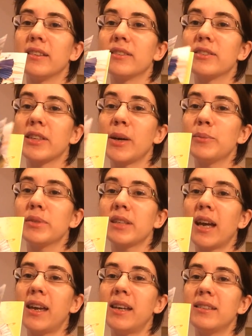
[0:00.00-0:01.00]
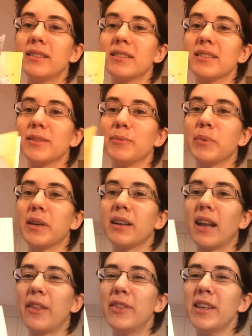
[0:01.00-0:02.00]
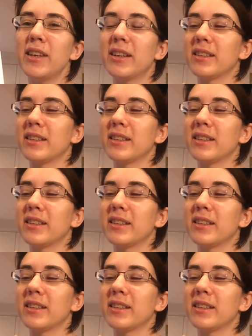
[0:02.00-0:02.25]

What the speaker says: some sites, but I think you